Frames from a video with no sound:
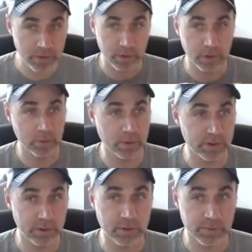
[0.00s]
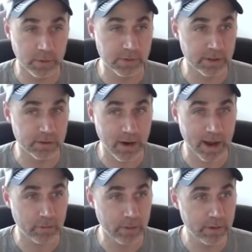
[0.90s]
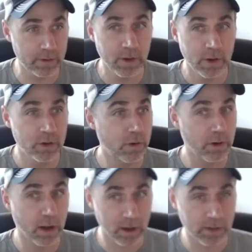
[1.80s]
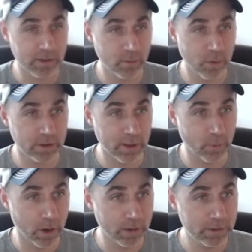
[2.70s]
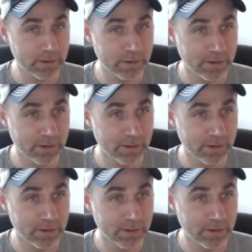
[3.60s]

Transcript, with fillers: the humans you are supposed to interact with, you can ask them what they want,